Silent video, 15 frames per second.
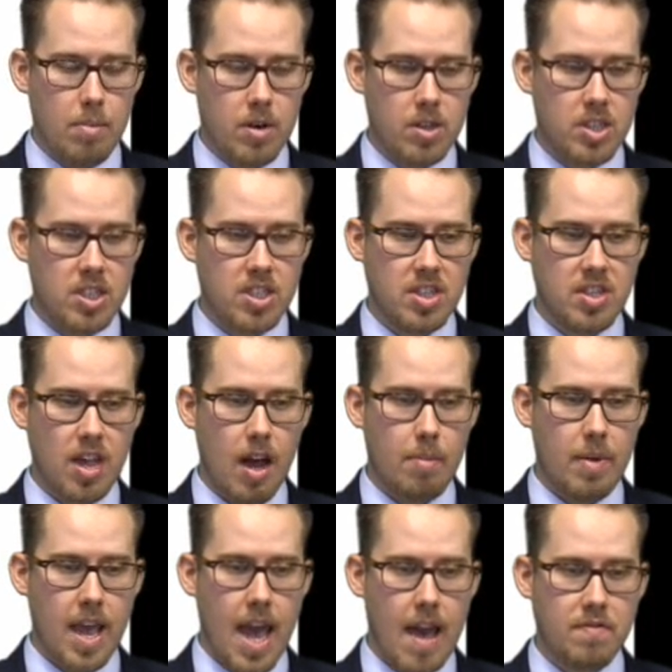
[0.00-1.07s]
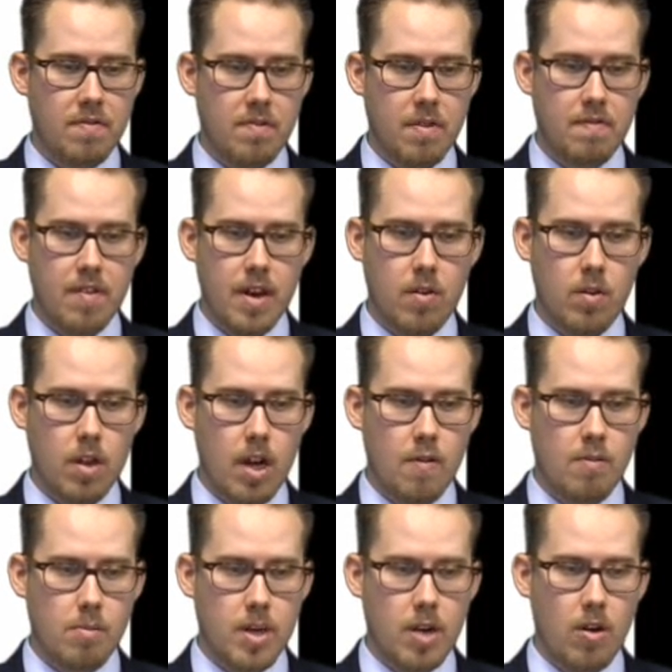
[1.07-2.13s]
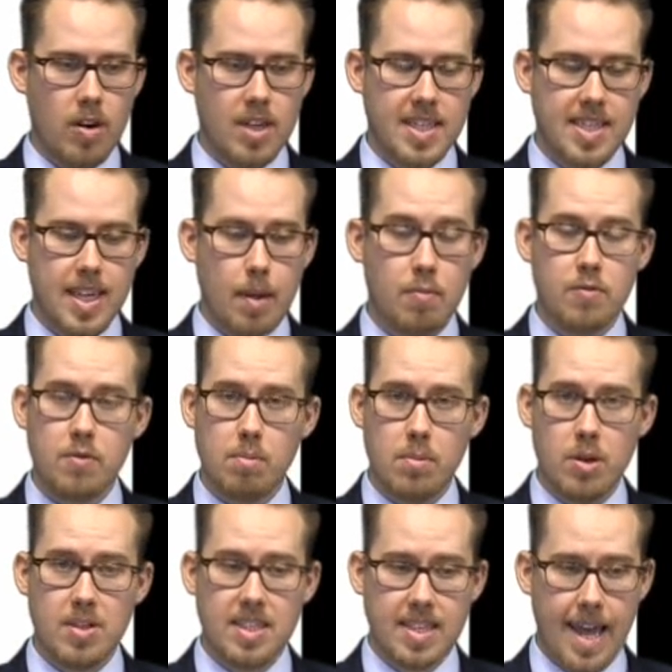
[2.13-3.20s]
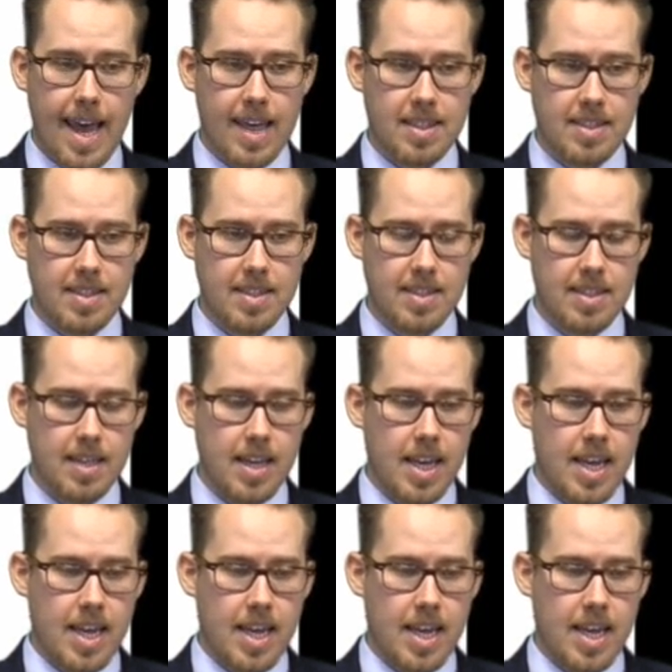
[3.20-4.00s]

Purchases on behalf of the federal government are exempt from most taxes.